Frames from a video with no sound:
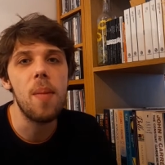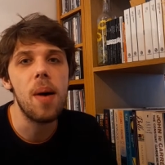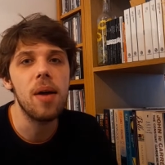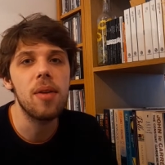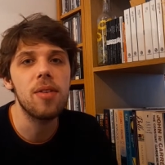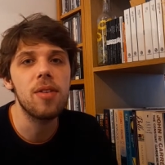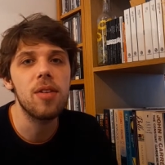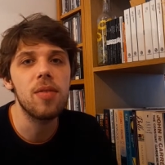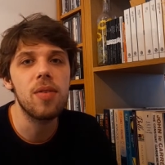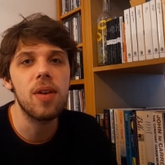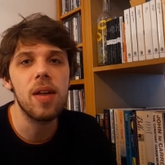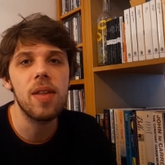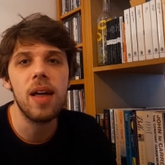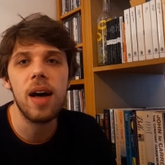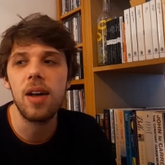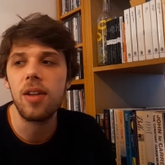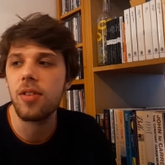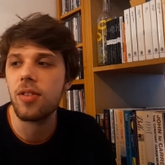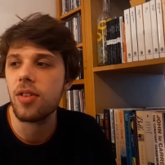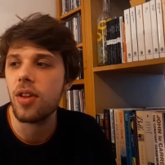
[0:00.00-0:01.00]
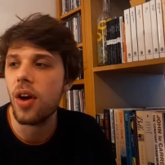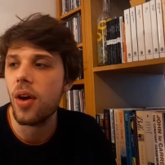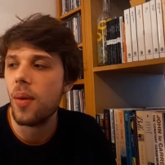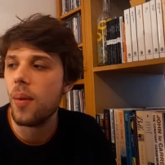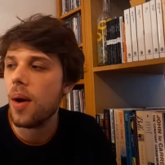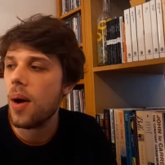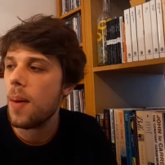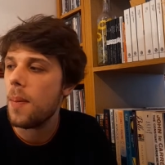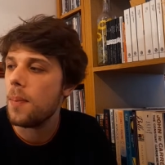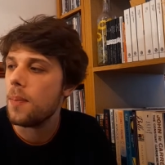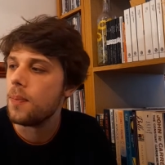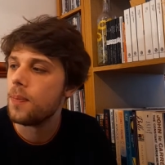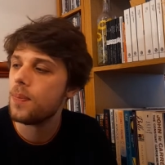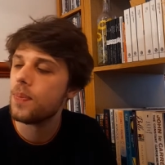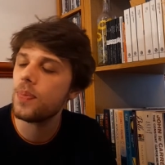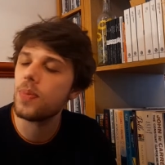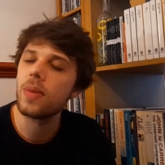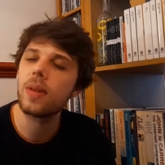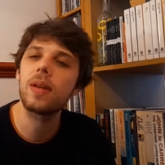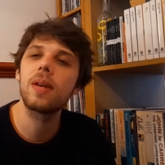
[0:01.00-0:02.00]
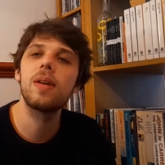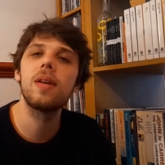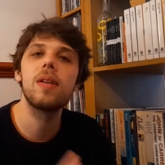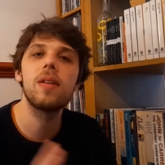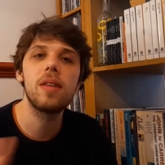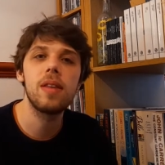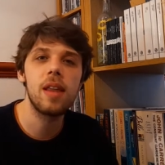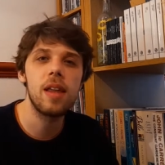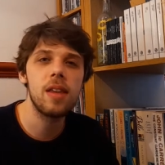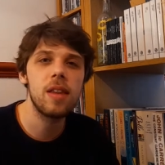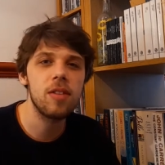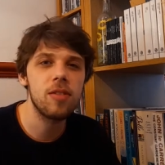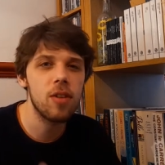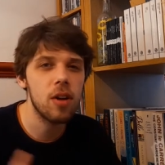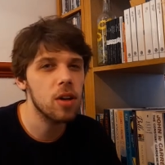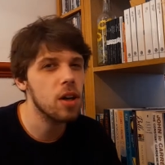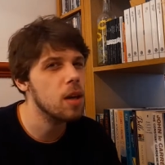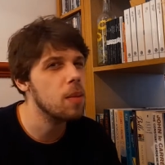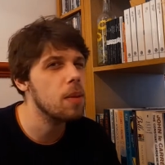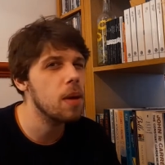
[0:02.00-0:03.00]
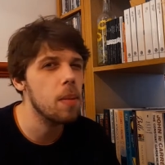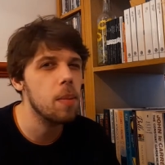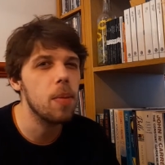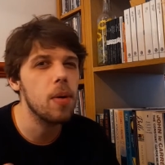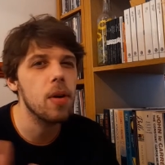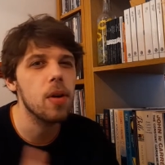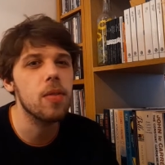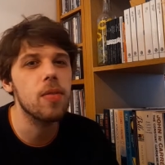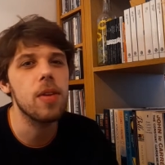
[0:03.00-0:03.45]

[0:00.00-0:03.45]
stuff like that. So there's not going to be a book